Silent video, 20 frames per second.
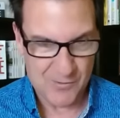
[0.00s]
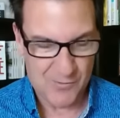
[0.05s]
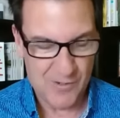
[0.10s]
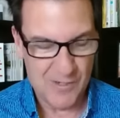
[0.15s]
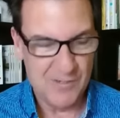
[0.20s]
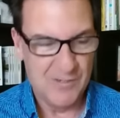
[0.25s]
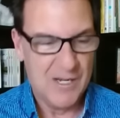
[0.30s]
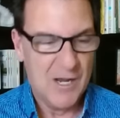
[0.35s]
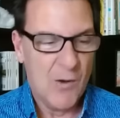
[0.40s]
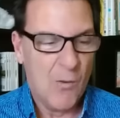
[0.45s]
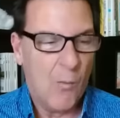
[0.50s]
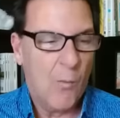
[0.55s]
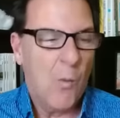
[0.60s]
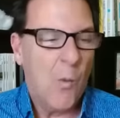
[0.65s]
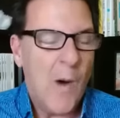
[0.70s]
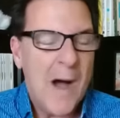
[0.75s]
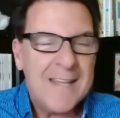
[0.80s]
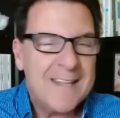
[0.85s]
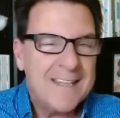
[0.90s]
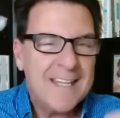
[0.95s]
or
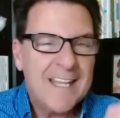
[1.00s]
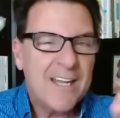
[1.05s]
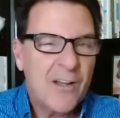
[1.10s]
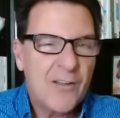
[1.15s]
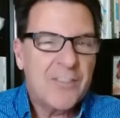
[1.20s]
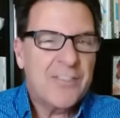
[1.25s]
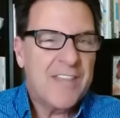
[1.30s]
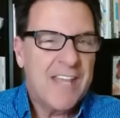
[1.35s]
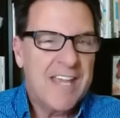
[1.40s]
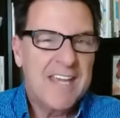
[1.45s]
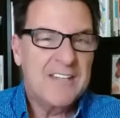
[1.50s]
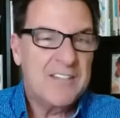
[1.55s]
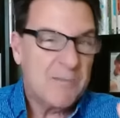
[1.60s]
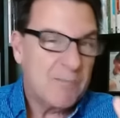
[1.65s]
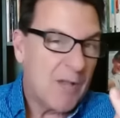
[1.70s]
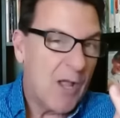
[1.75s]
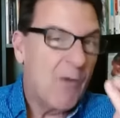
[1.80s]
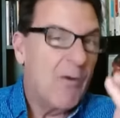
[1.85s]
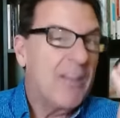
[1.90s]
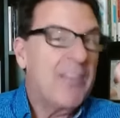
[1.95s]
one little thing
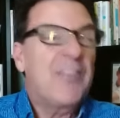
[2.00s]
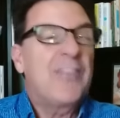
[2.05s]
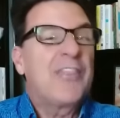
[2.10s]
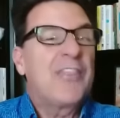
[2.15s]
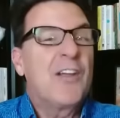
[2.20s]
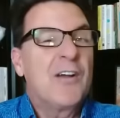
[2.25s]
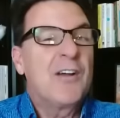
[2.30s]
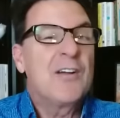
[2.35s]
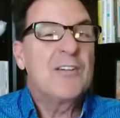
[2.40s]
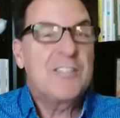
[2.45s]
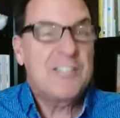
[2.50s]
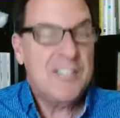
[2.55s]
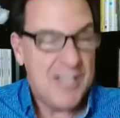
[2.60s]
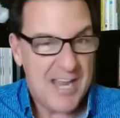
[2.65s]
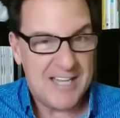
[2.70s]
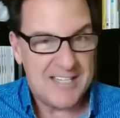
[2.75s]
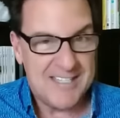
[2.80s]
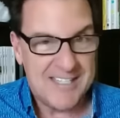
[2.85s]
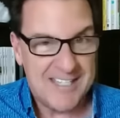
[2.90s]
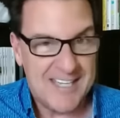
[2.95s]
to blow a third
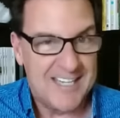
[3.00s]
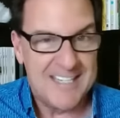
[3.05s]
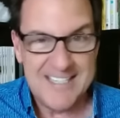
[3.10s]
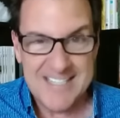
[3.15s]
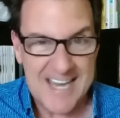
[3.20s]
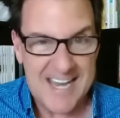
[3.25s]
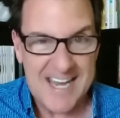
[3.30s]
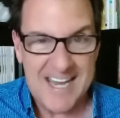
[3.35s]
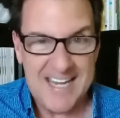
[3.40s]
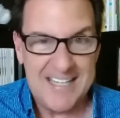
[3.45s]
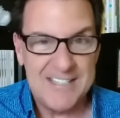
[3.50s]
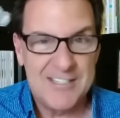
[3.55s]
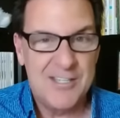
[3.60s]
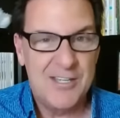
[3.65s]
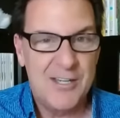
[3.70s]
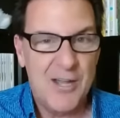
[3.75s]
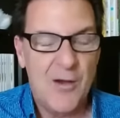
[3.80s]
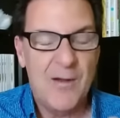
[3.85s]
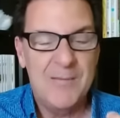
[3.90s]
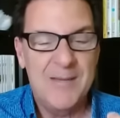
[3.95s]
chance at a date.
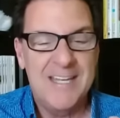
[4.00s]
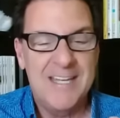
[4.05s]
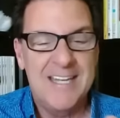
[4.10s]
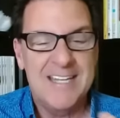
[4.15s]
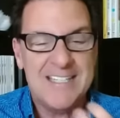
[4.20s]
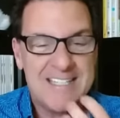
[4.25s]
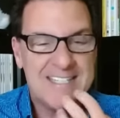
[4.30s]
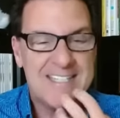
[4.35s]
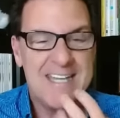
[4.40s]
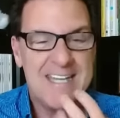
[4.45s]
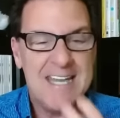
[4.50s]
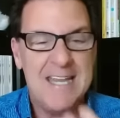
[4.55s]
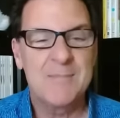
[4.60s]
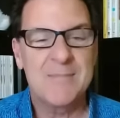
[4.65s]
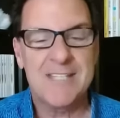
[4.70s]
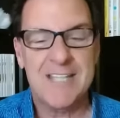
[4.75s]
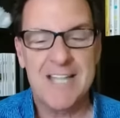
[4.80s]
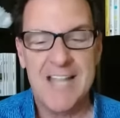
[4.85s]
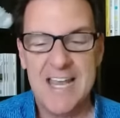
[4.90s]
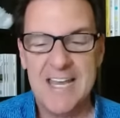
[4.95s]
You know, I mean, it
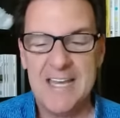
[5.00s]
seems